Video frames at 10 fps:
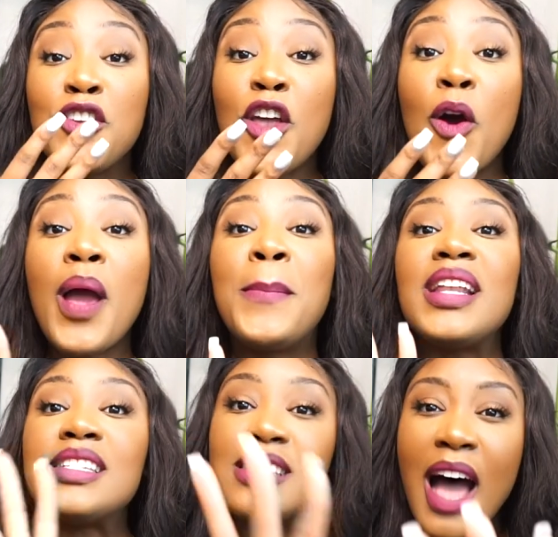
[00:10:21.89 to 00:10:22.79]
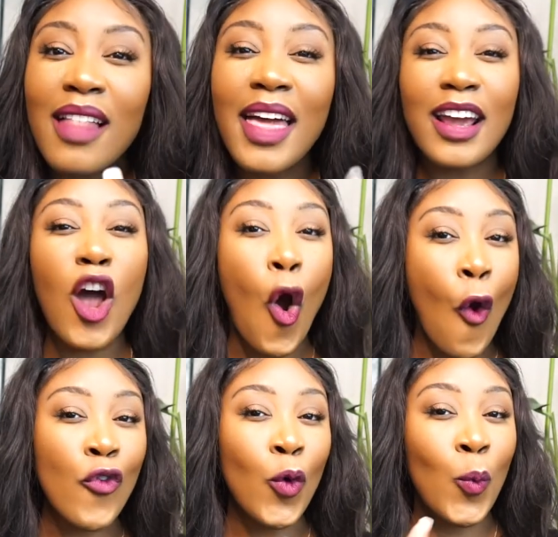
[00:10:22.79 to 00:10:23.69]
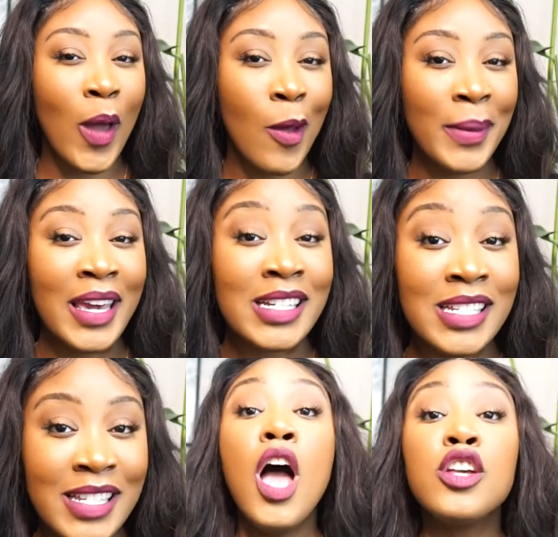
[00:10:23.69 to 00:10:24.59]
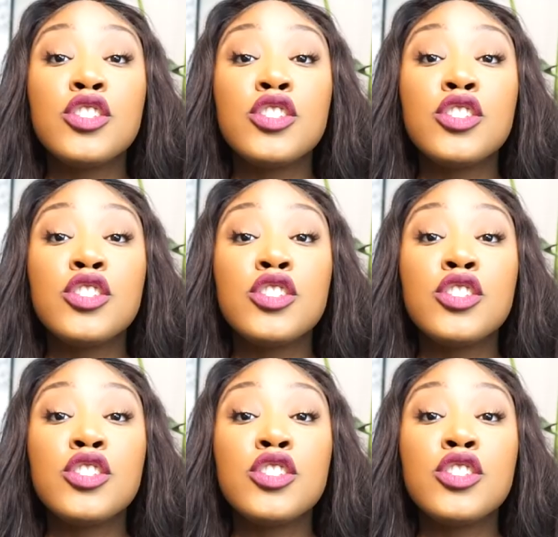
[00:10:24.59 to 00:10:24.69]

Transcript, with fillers: you know, but it's not like an overwhelming scent.